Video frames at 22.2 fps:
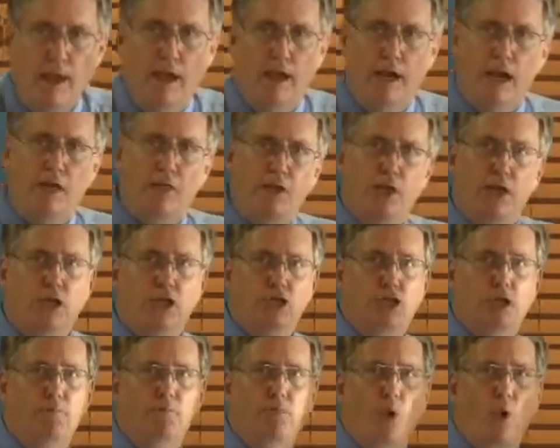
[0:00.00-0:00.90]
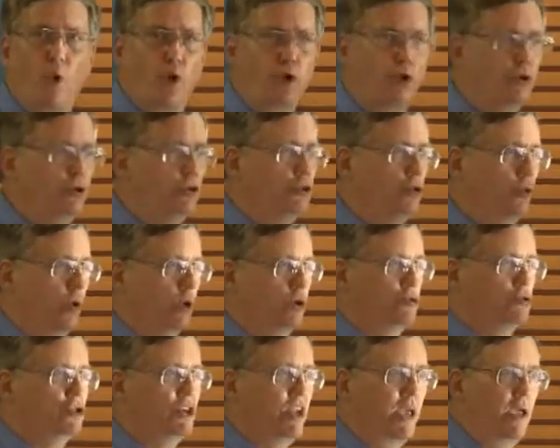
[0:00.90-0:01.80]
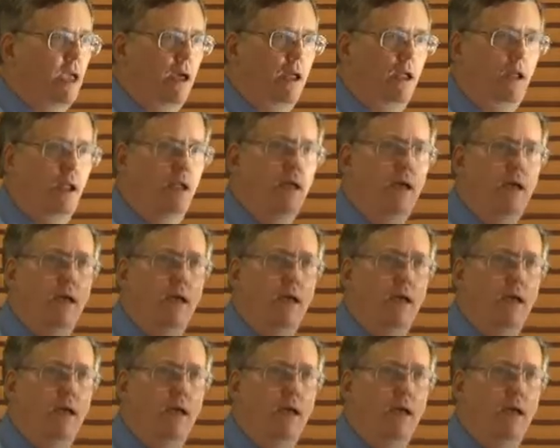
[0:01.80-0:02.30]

And I think it's important to understand